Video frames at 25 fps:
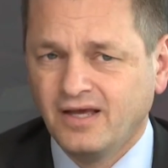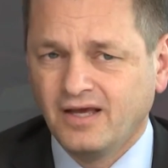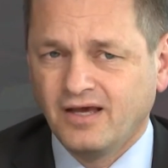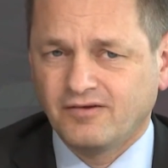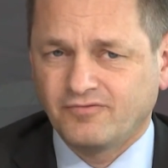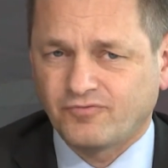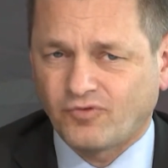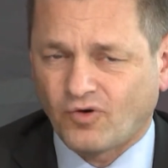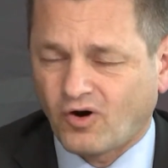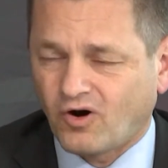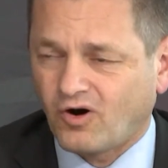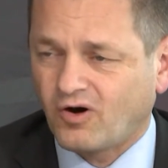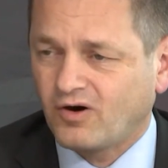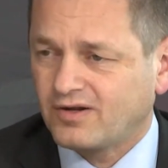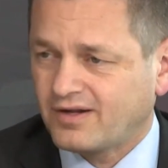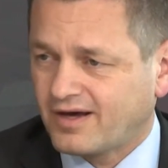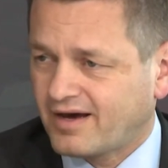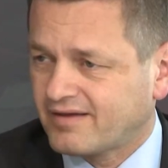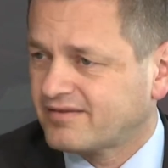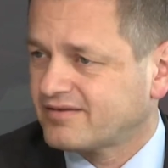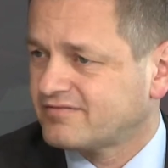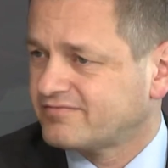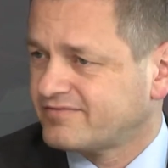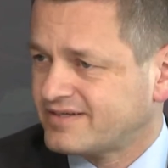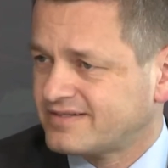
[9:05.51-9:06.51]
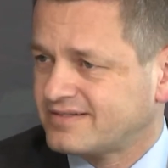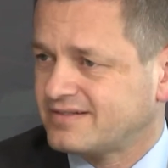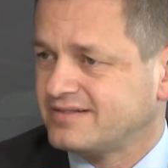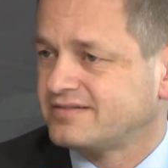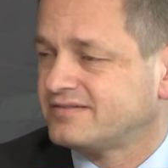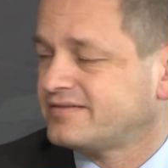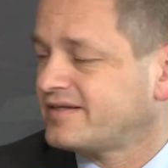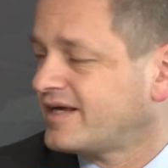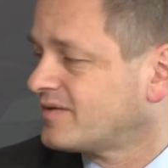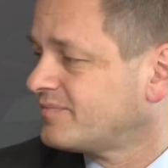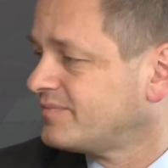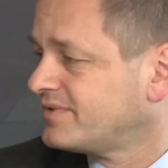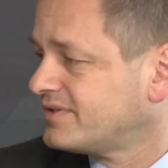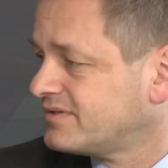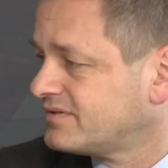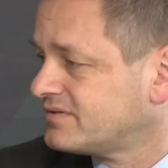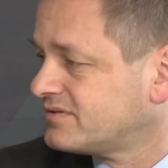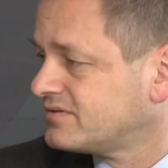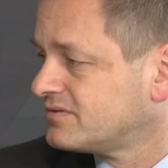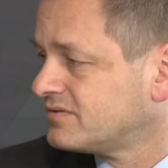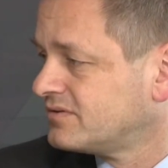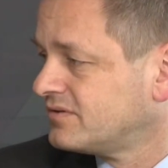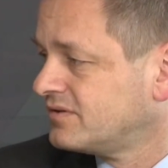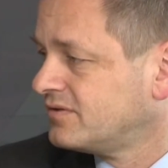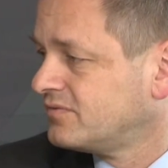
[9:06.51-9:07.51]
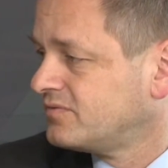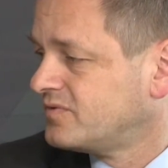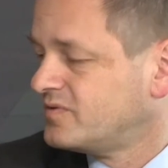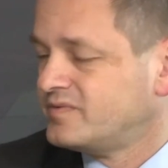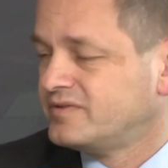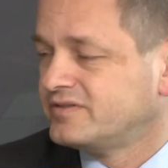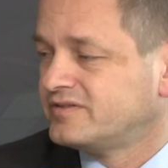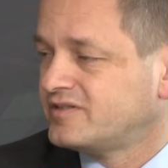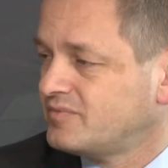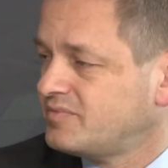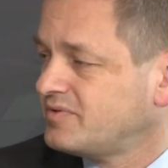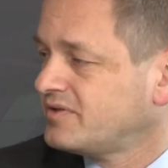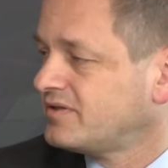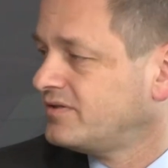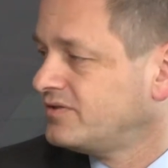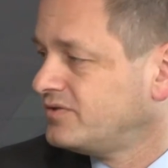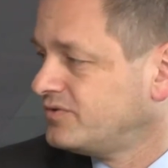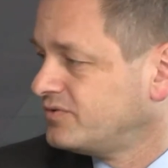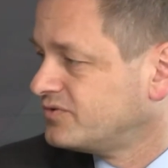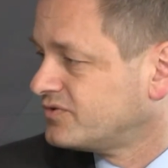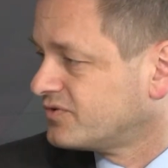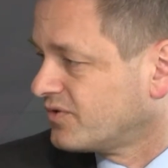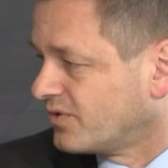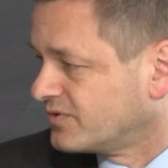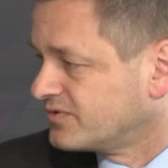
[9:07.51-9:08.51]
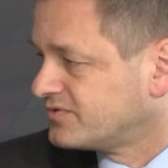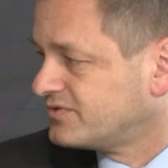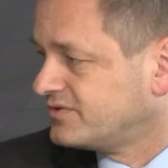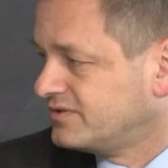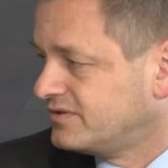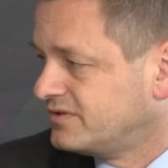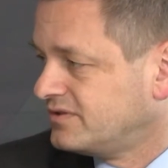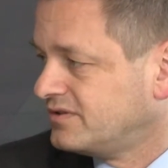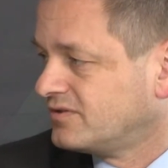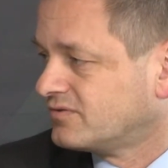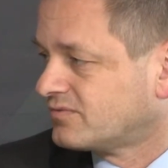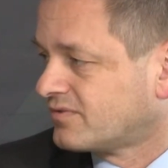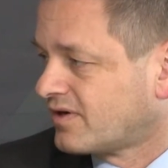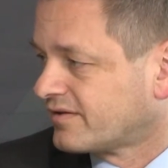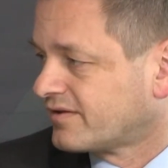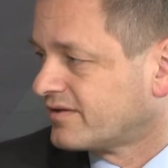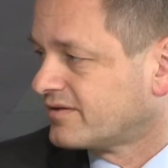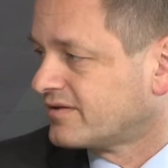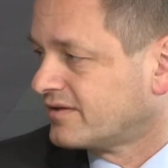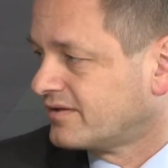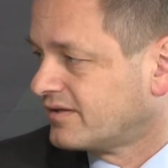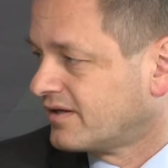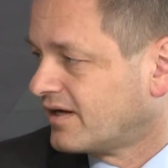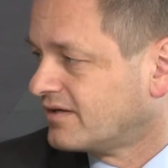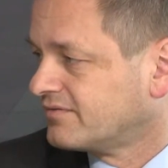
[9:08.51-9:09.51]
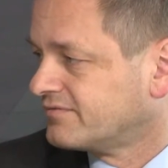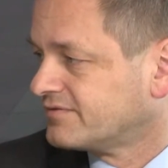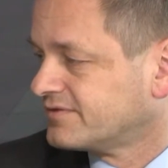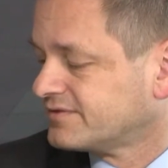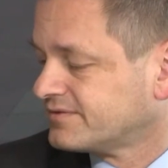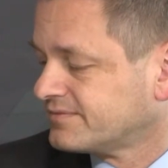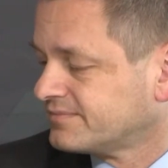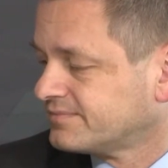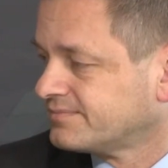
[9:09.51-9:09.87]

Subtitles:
For all other vessel segments, we will typically use OCT rather than IVUS.